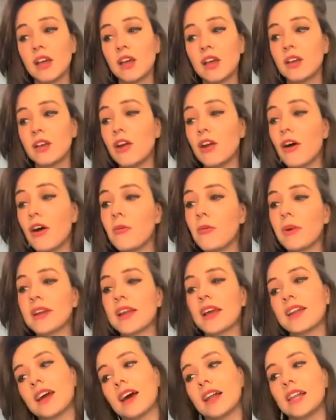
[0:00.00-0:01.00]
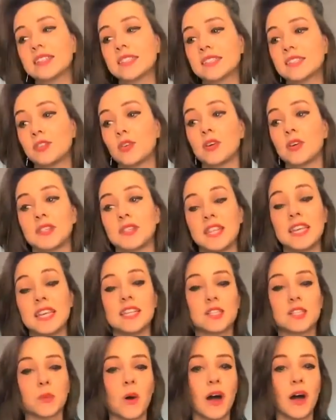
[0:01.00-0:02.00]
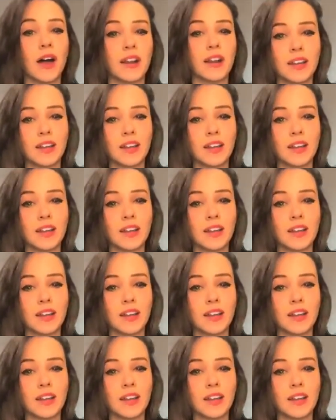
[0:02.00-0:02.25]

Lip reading: no, Mariana, let's do this one.